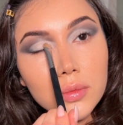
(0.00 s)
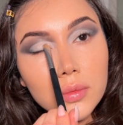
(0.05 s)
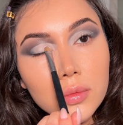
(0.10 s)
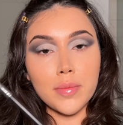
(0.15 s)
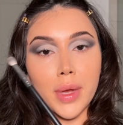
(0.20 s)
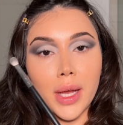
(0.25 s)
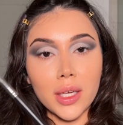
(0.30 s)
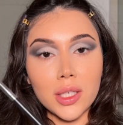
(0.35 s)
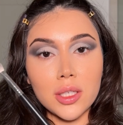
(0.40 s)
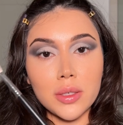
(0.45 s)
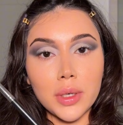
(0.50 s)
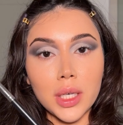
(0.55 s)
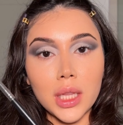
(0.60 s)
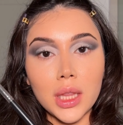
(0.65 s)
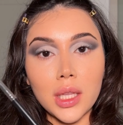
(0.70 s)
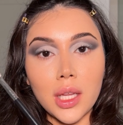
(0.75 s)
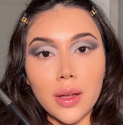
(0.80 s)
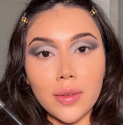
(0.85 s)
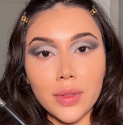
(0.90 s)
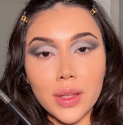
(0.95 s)
Back to our
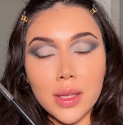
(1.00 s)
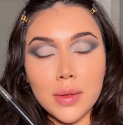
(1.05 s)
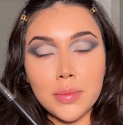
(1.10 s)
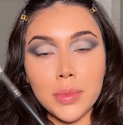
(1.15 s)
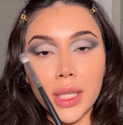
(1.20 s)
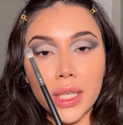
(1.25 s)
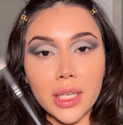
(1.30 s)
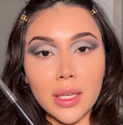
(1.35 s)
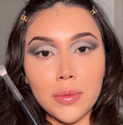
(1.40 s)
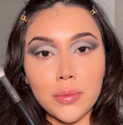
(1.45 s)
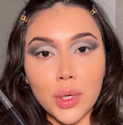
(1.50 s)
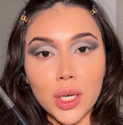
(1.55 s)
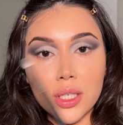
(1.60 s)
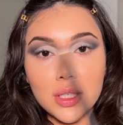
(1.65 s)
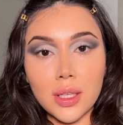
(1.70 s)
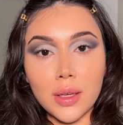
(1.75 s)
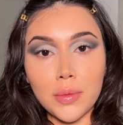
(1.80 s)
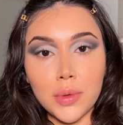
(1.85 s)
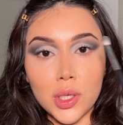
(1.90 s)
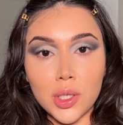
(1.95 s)
lovely blending brush
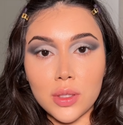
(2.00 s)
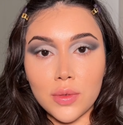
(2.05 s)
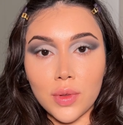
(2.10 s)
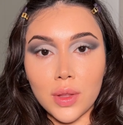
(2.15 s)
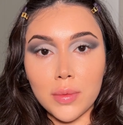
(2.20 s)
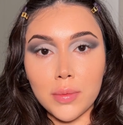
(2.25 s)
that we used for the